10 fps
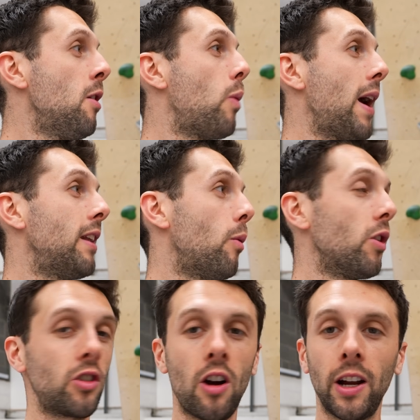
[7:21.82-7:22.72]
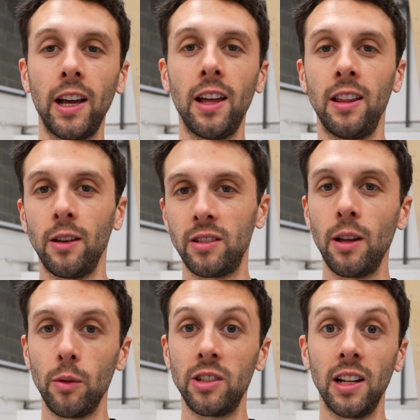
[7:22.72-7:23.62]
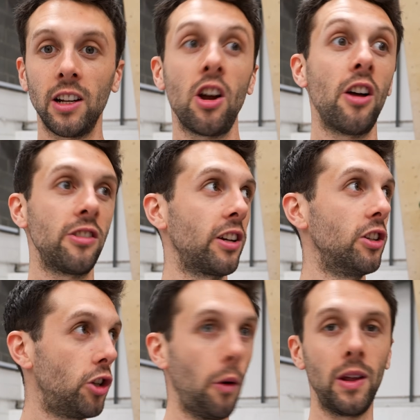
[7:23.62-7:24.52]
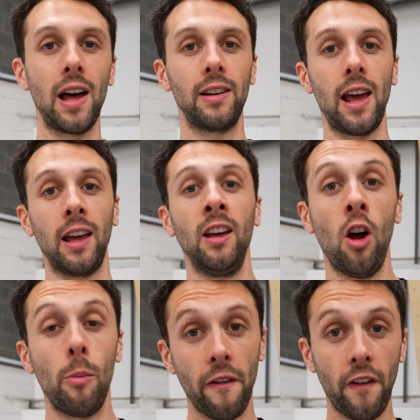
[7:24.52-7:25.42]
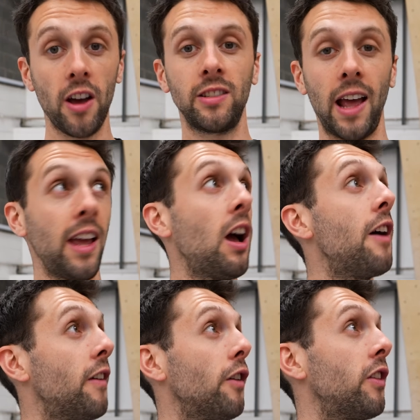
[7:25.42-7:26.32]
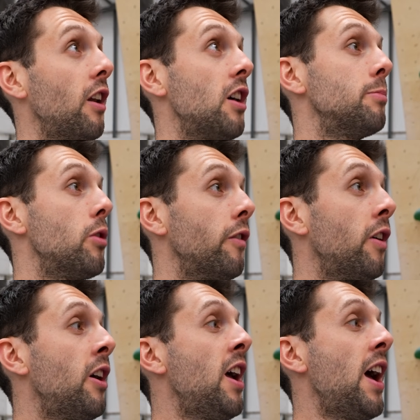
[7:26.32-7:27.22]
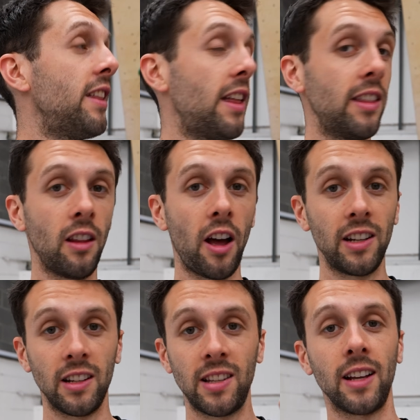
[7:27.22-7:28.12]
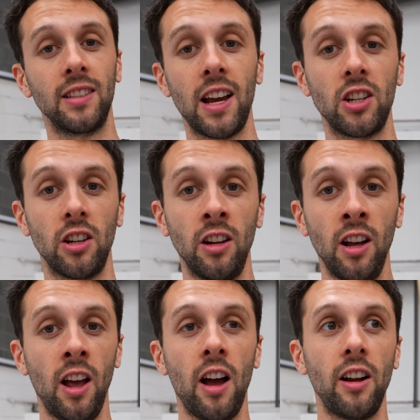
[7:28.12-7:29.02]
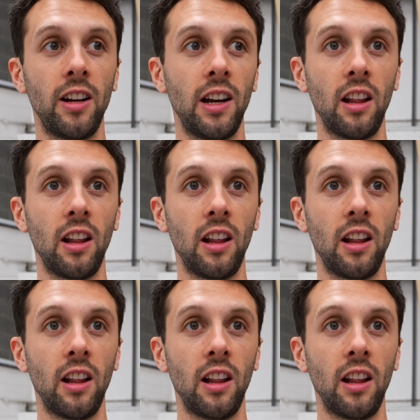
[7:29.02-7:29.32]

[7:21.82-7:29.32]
when I was trying it, there was still a chance I could do it that day. On my first day, I fell off the last move, and then I did a second session, and I did